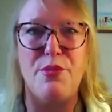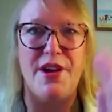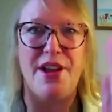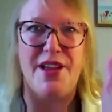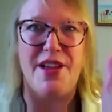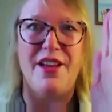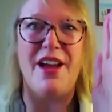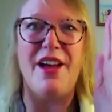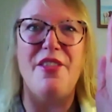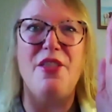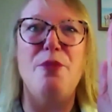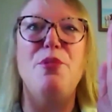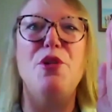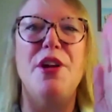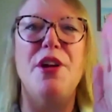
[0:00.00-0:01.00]
prayer, the other
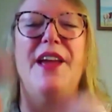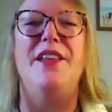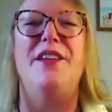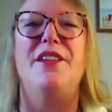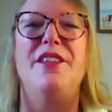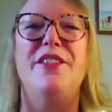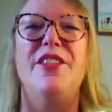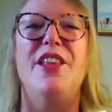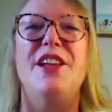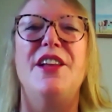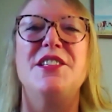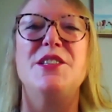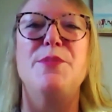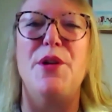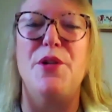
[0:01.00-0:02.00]
bookend that I
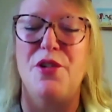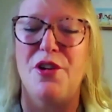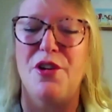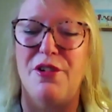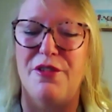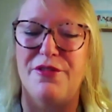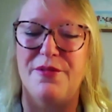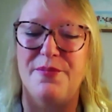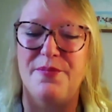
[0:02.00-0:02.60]
spoke of.